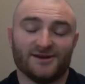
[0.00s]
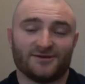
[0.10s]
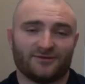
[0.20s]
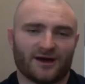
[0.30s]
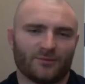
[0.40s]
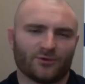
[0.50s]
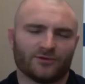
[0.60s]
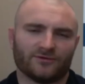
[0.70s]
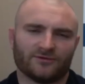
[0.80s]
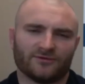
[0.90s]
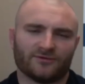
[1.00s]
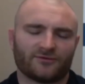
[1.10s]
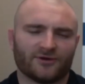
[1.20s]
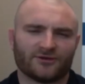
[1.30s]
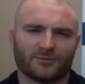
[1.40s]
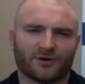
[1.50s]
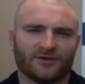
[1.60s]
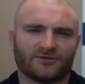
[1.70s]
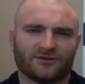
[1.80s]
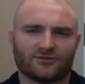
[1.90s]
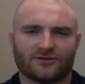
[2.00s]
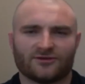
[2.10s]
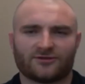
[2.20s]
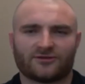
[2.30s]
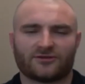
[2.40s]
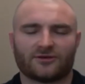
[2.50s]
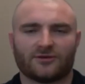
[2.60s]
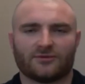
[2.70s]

Rambo and Fraser Brown's injuries,